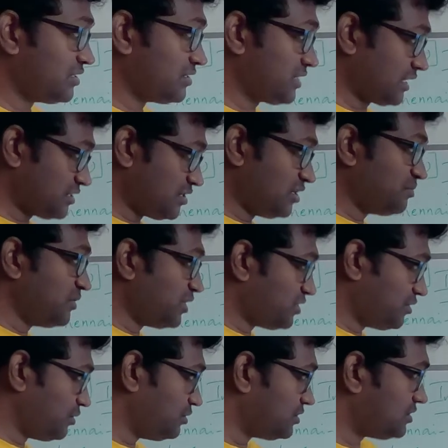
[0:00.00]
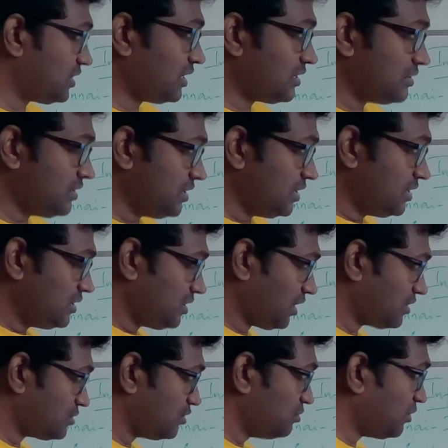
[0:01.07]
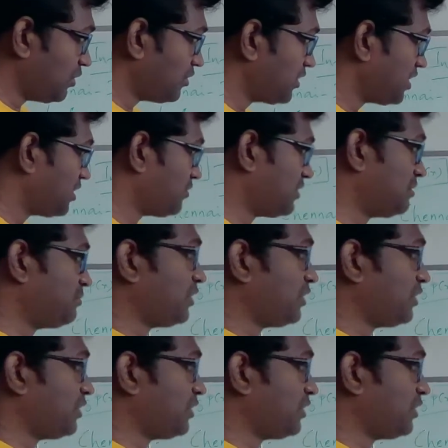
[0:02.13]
It's extremely huge that there is no boundary to it,